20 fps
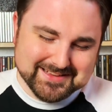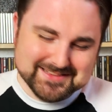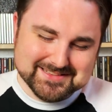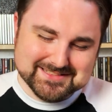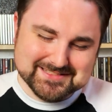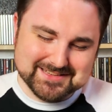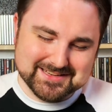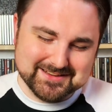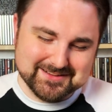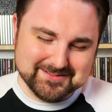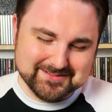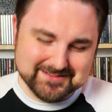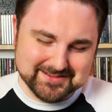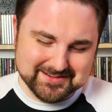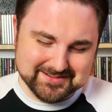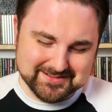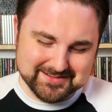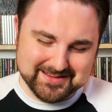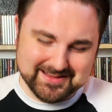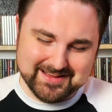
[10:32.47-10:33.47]
So
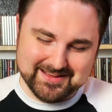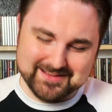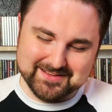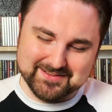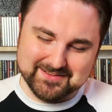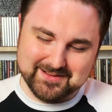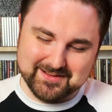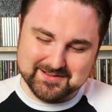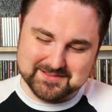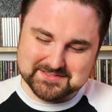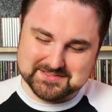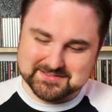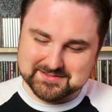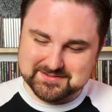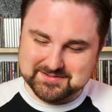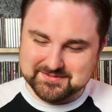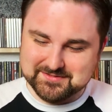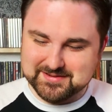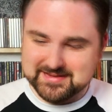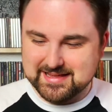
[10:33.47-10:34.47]
also
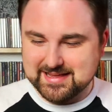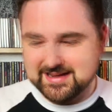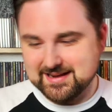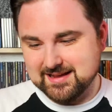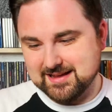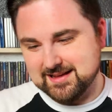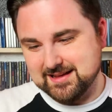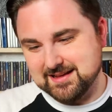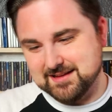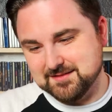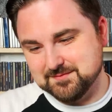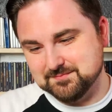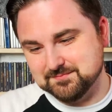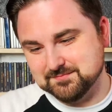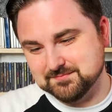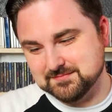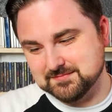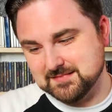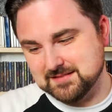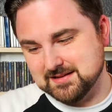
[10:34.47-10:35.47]
you get
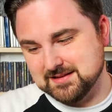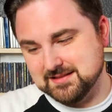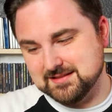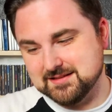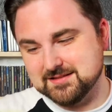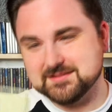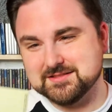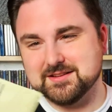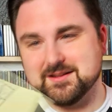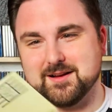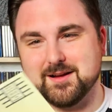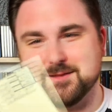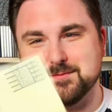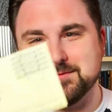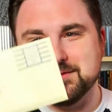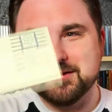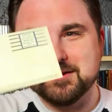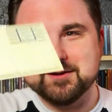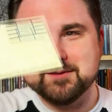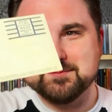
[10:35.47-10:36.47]
there's an
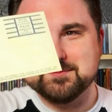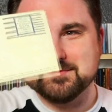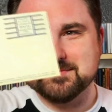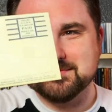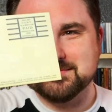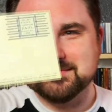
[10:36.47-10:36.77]
envelope